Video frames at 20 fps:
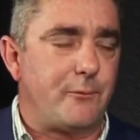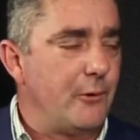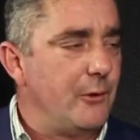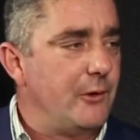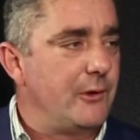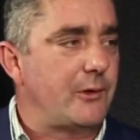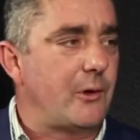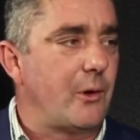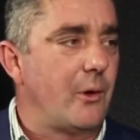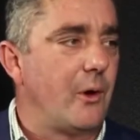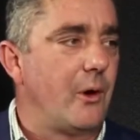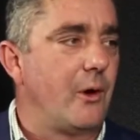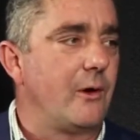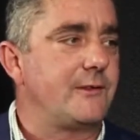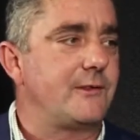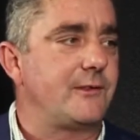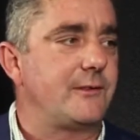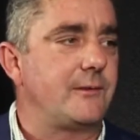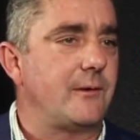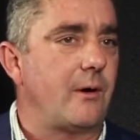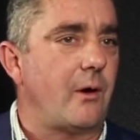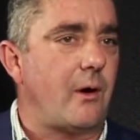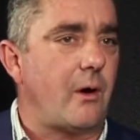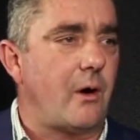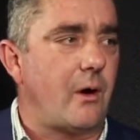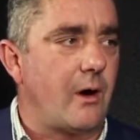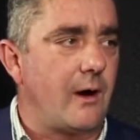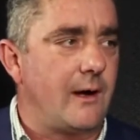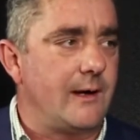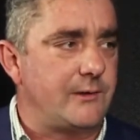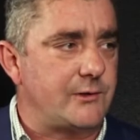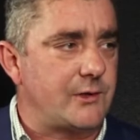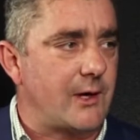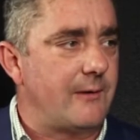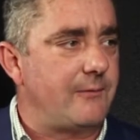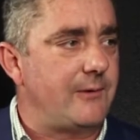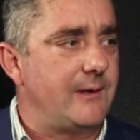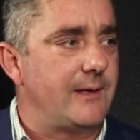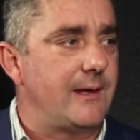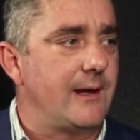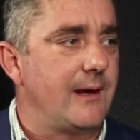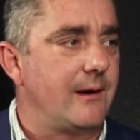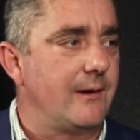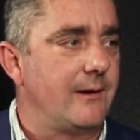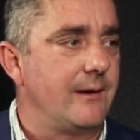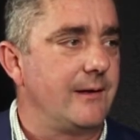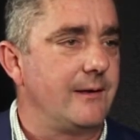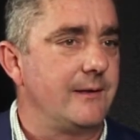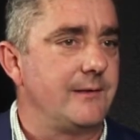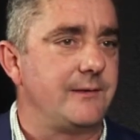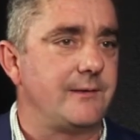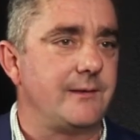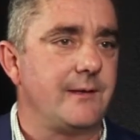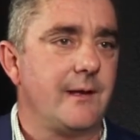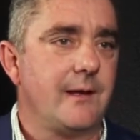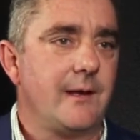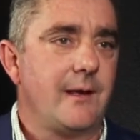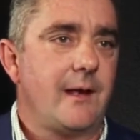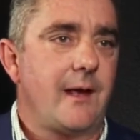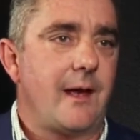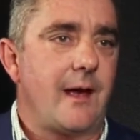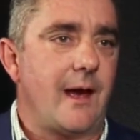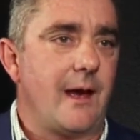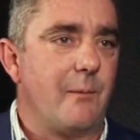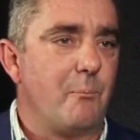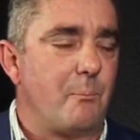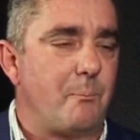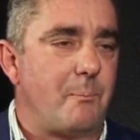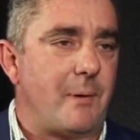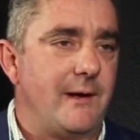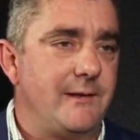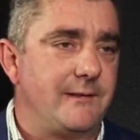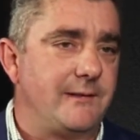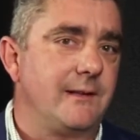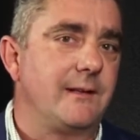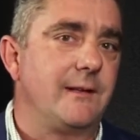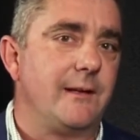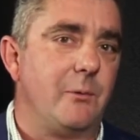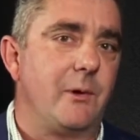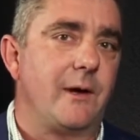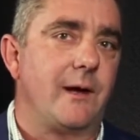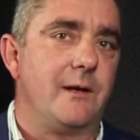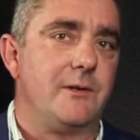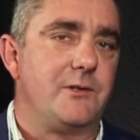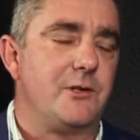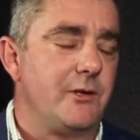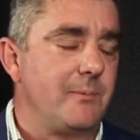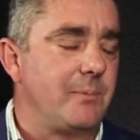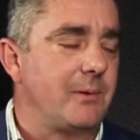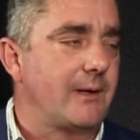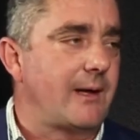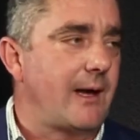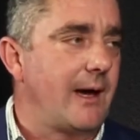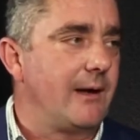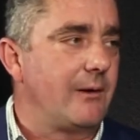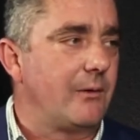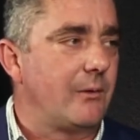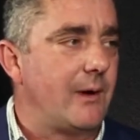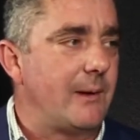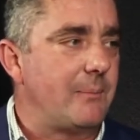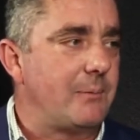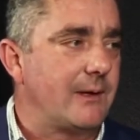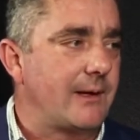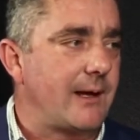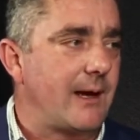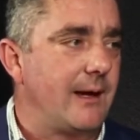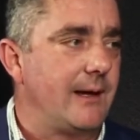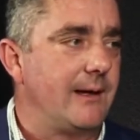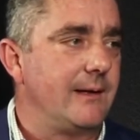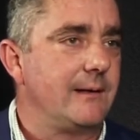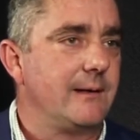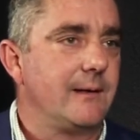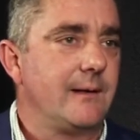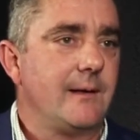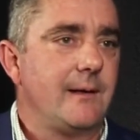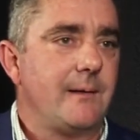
food courts, high traffic areas, and basically we're going to duplicate or replicate